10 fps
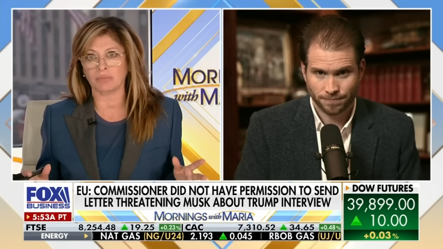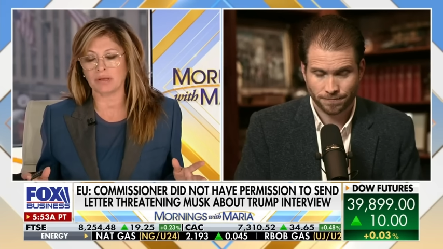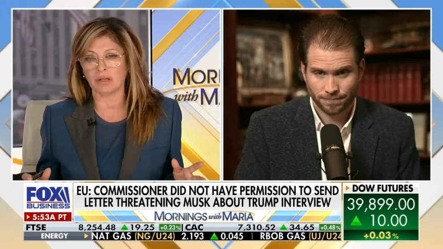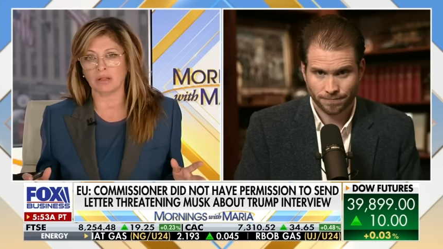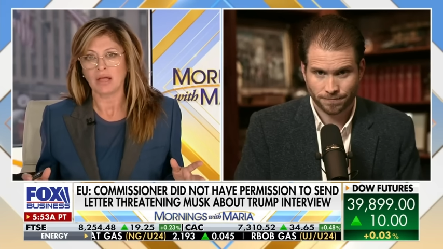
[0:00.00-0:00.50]

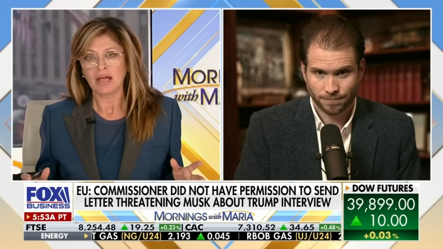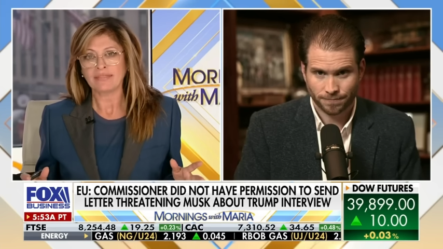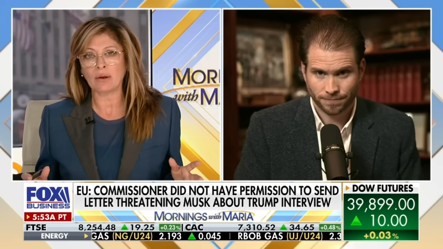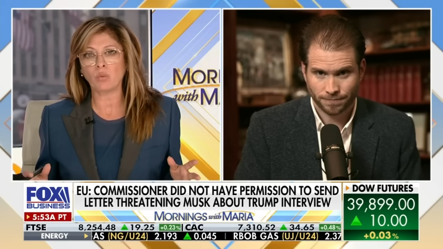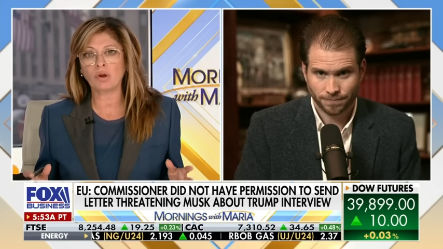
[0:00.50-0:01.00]
Speaker 1: bill
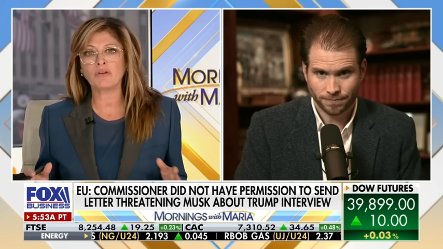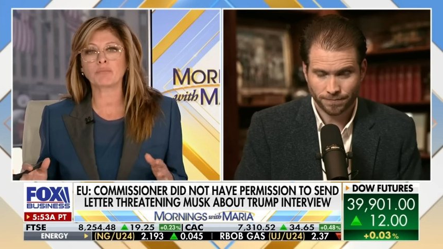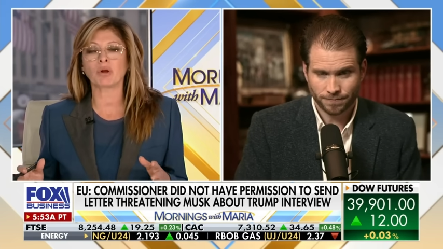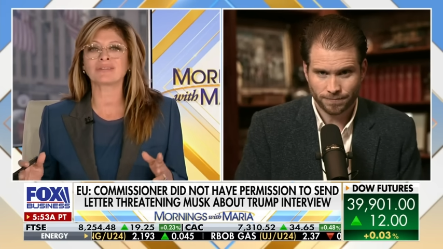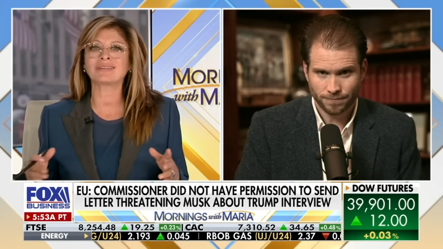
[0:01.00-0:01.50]
that would have
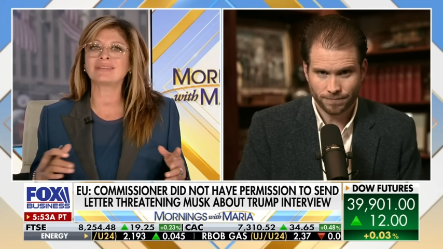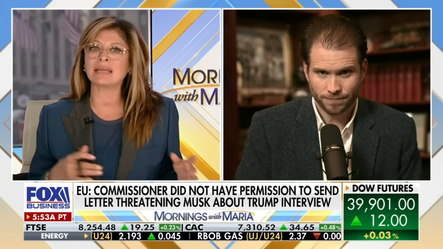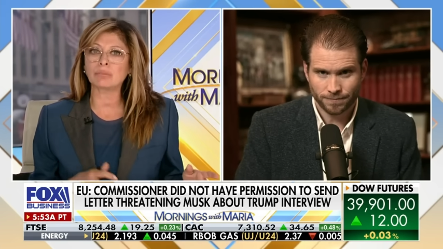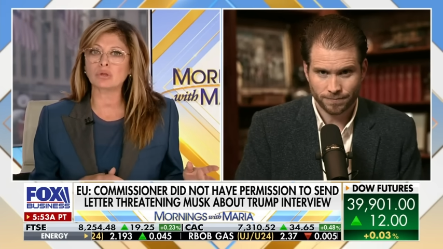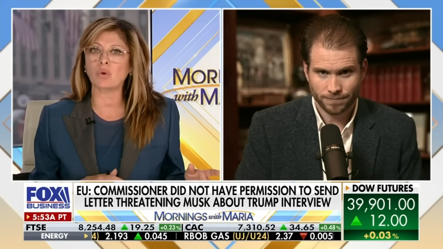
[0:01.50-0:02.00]
brought
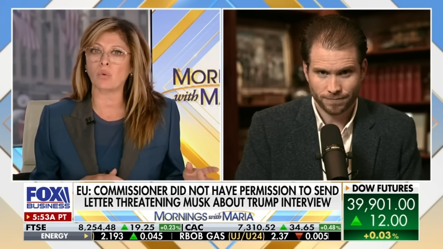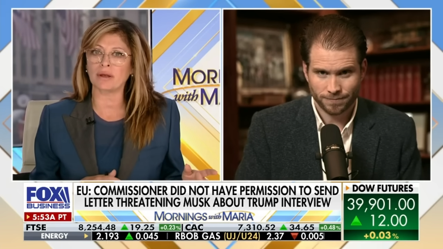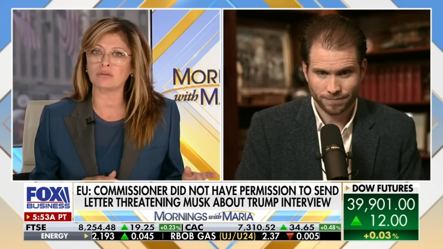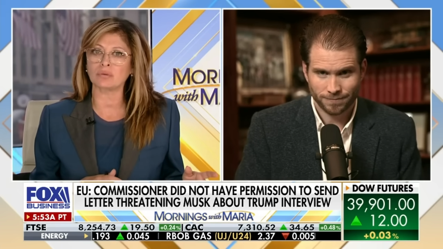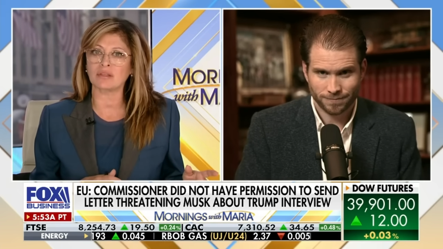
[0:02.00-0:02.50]
stable
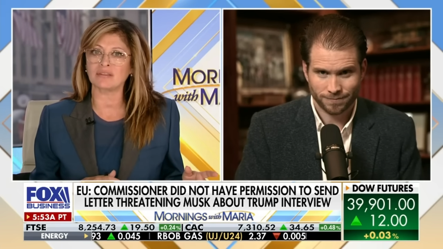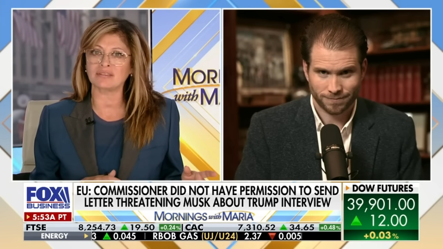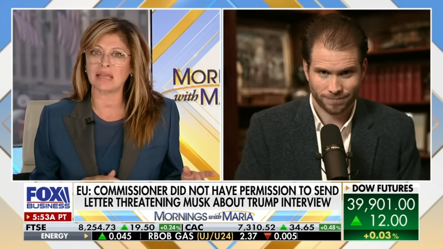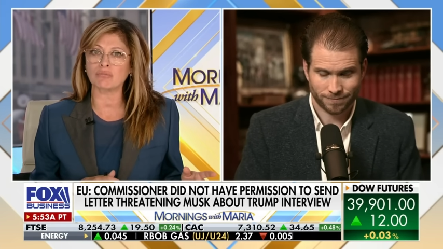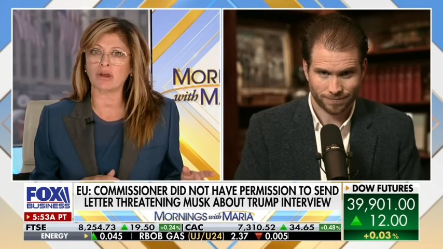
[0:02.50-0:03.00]
coins within the
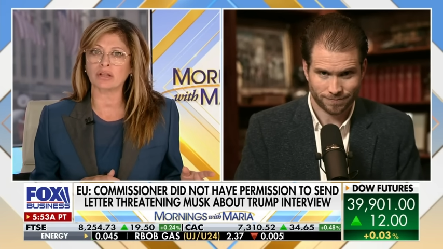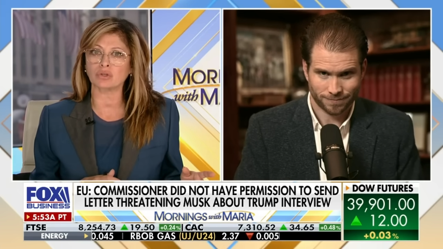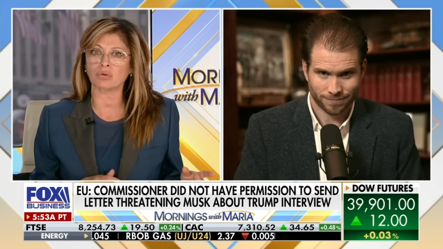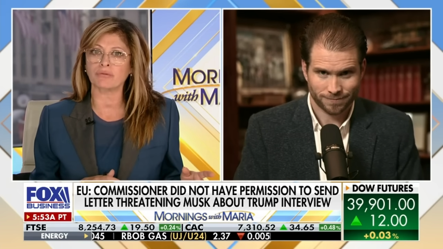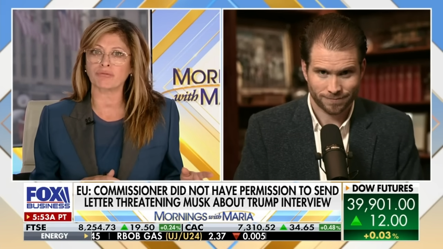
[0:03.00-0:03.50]
same
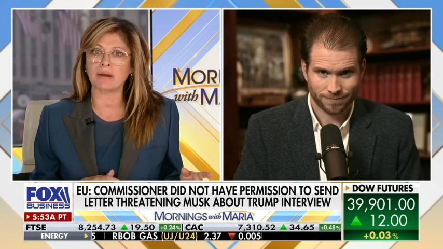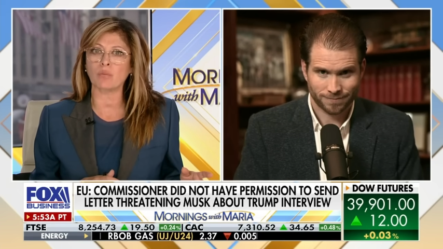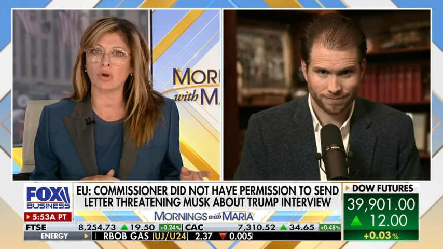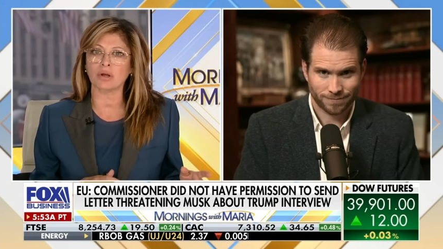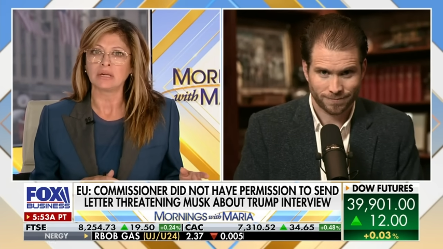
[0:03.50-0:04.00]
regulatory
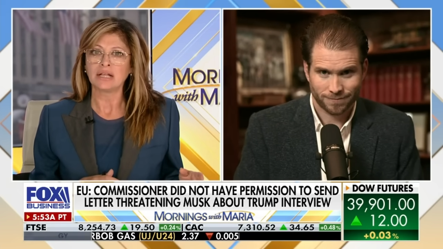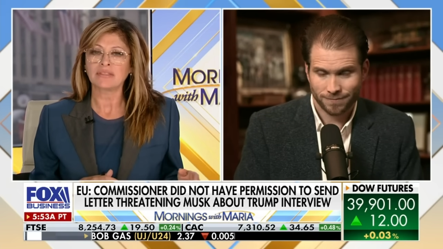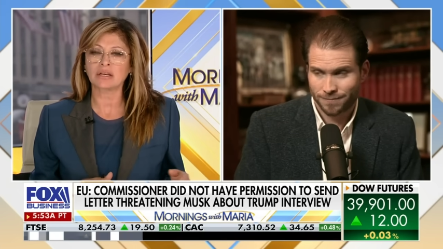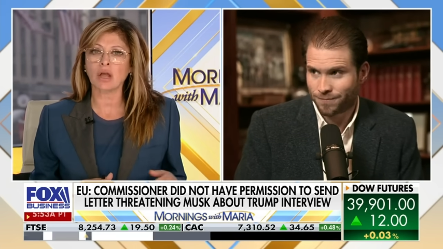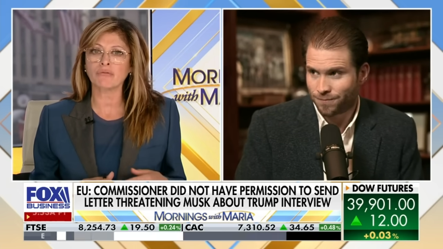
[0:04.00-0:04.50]
framework
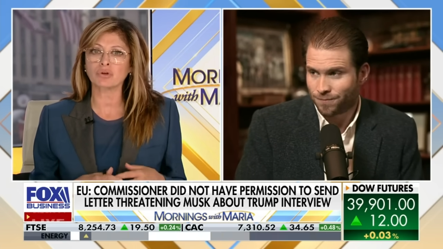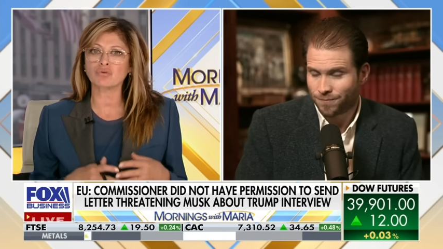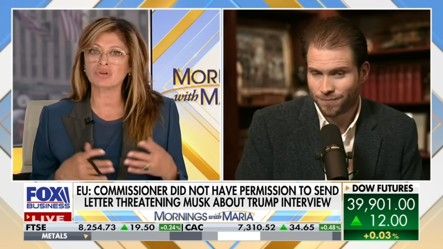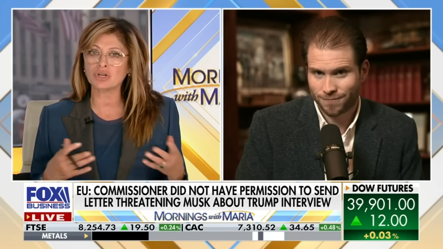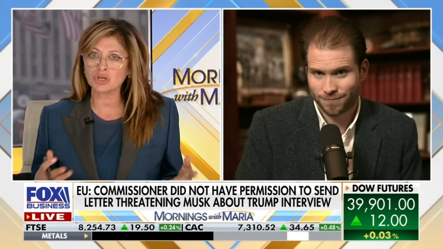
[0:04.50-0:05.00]
that governed
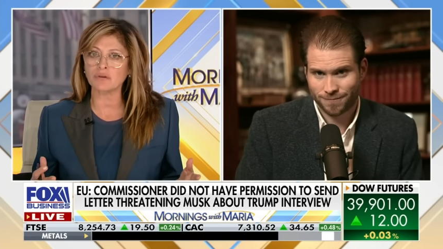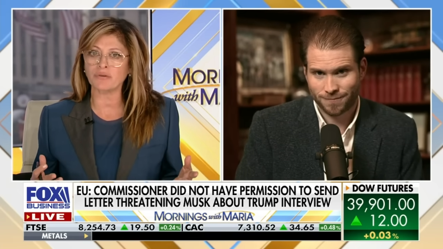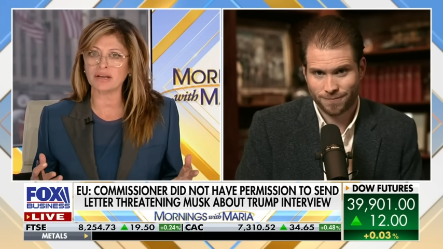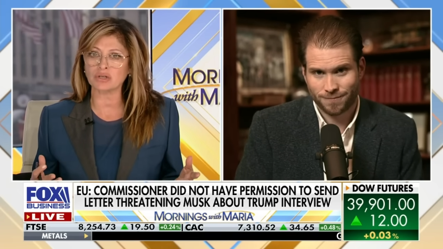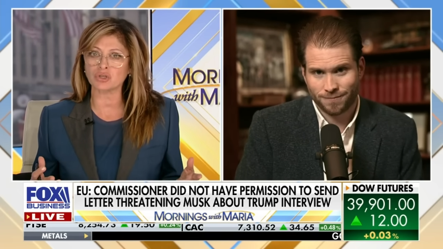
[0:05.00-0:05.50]
traditional
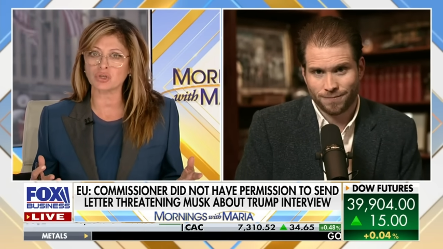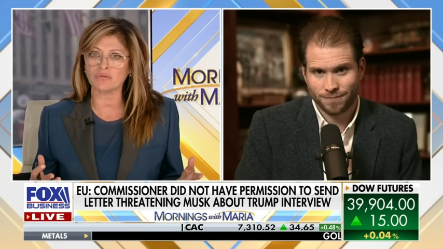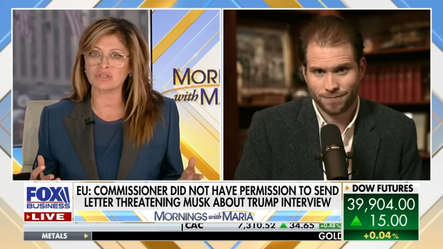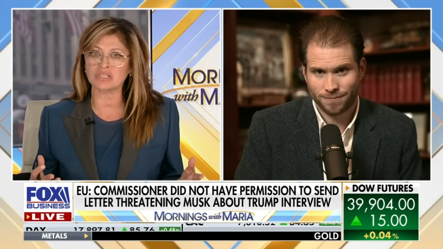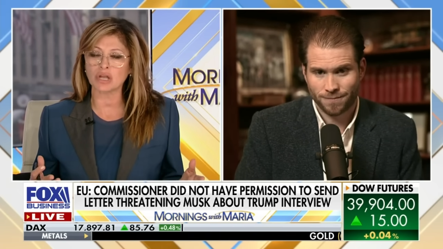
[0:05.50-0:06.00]
financial
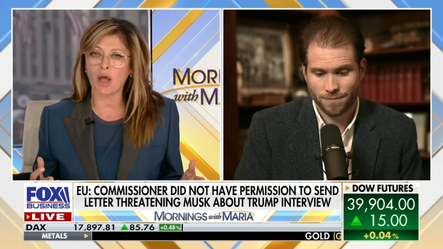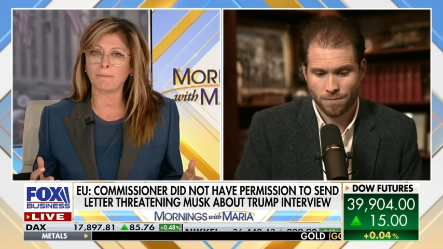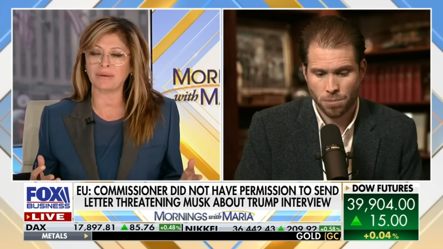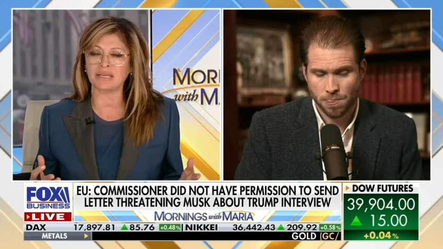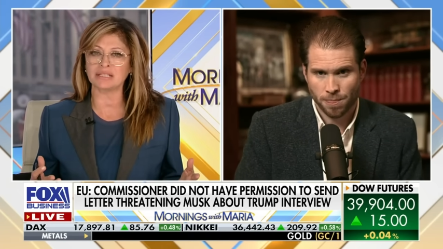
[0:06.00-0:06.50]
services
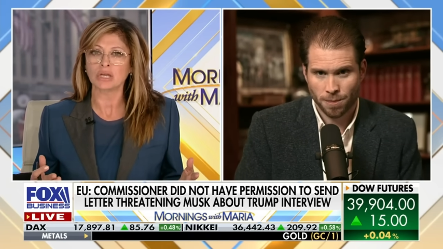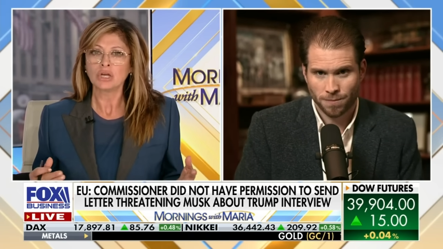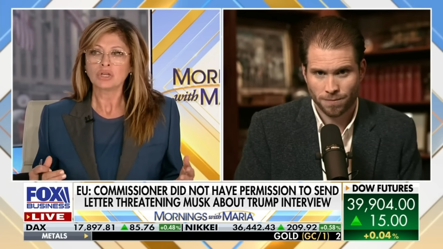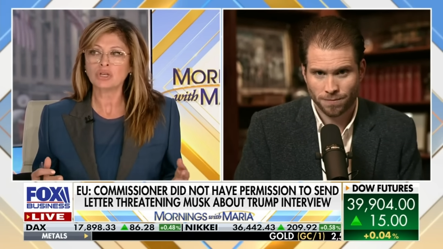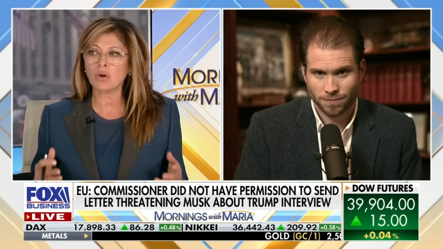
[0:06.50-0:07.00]
companies.
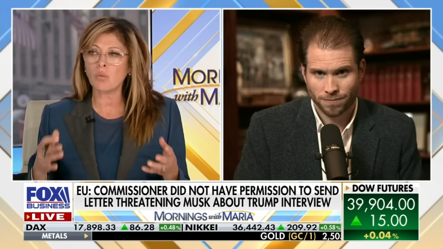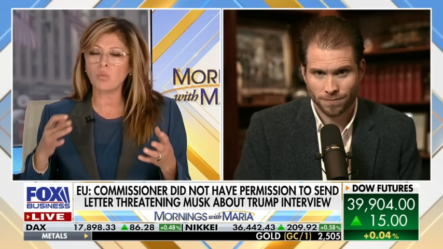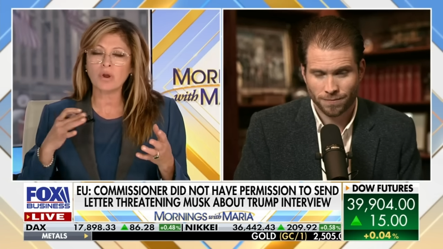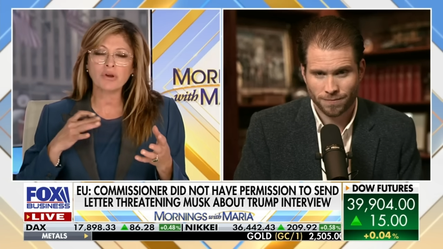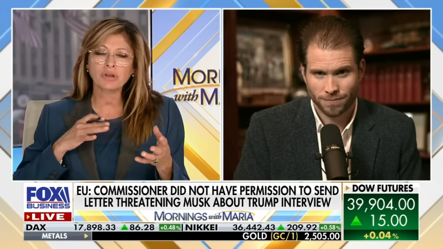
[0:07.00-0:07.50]
Joe,
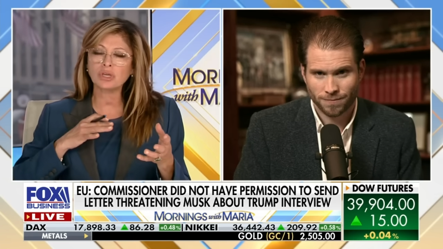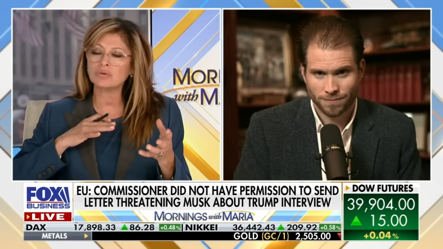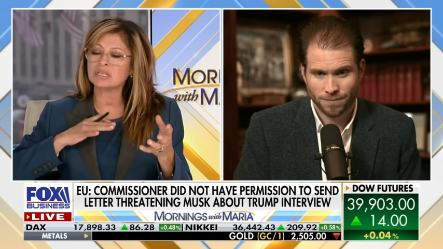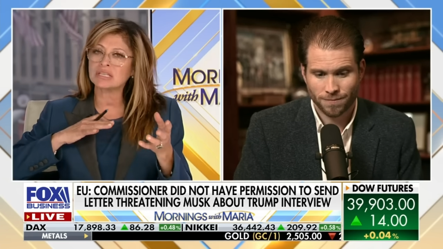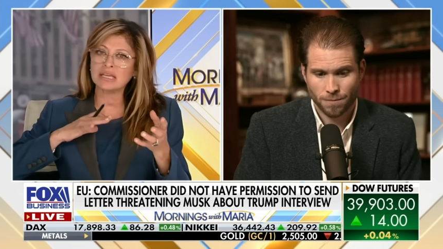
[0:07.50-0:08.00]
where do
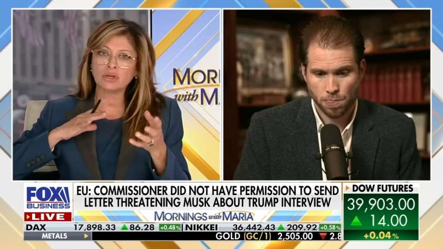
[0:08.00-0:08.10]
you see